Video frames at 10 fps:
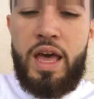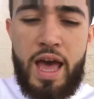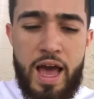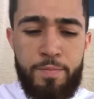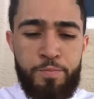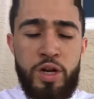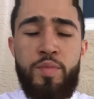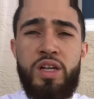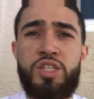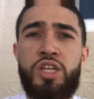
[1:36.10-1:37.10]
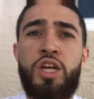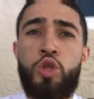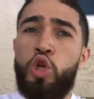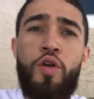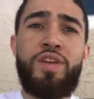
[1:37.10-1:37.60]
and pretty much
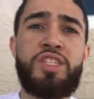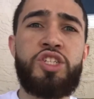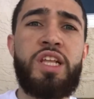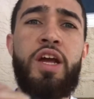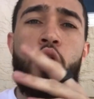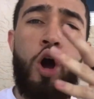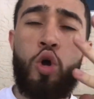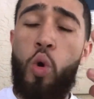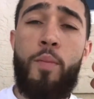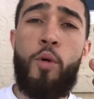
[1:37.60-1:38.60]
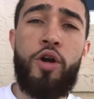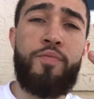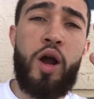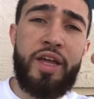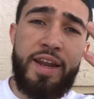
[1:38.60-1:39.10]
do your research there, or go on Morph
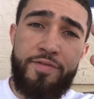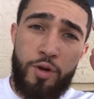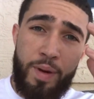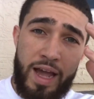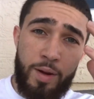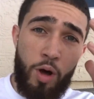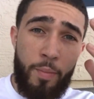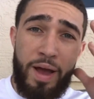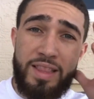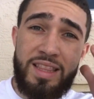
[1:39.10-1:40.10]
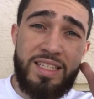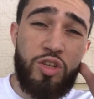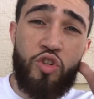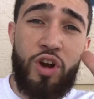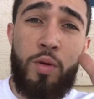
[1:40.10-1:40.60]
Market if you're buying a ball python. That's
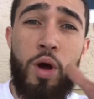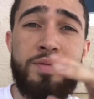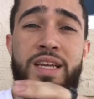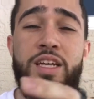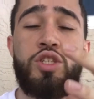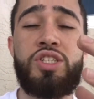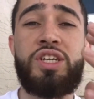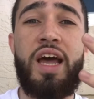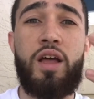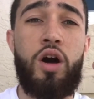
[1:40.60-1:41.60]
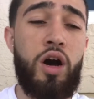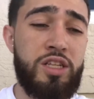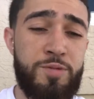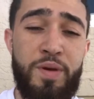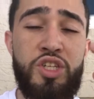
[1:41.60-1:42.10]
a great website to check
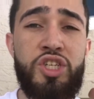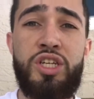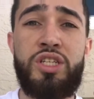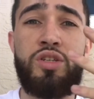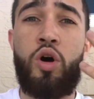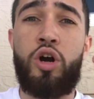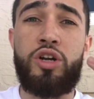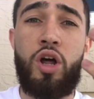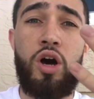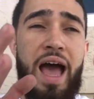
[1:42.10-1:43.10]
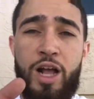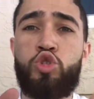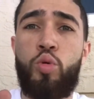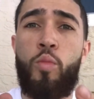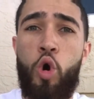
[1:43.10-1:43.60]
species or the
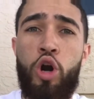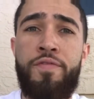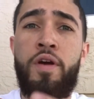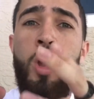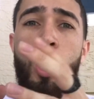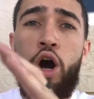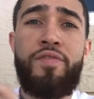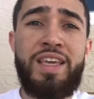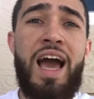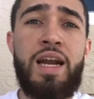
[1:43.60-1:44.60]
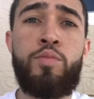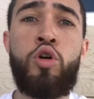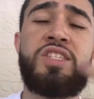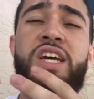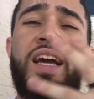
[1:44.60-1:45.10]
actual morph of the
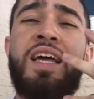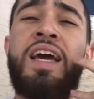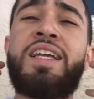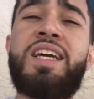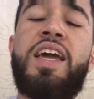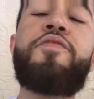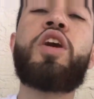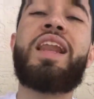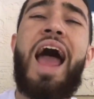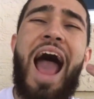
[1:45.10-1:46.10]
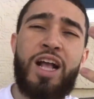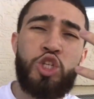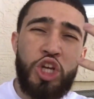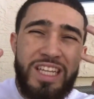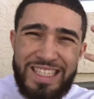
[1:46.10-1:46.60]
animal. Check if you can
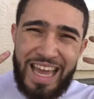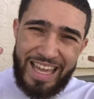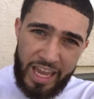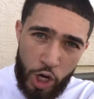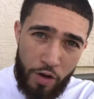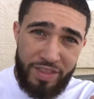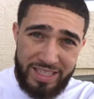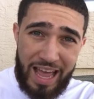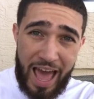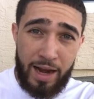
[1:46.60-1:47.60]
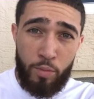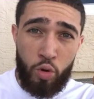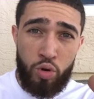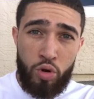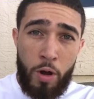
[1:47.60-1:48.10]
actually take care of this animal